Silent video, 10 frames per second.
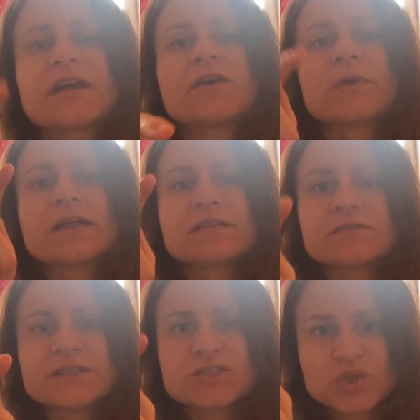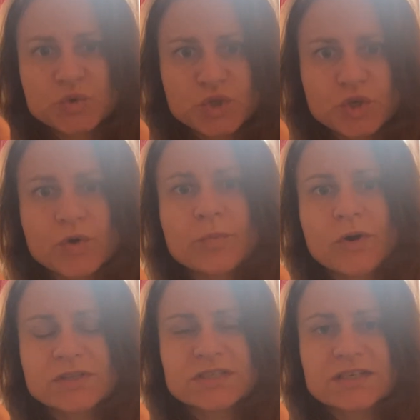are relevant to your
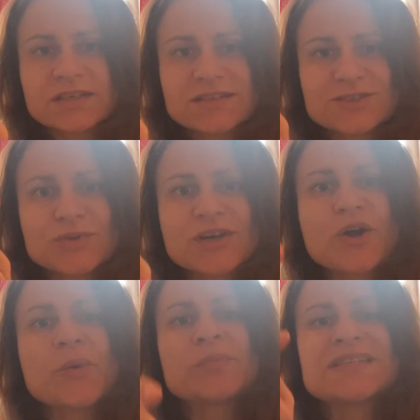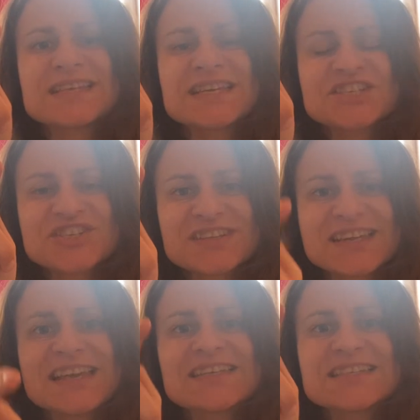body, to the compensation, the
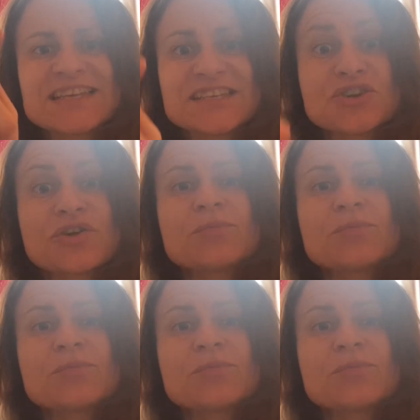kinks in your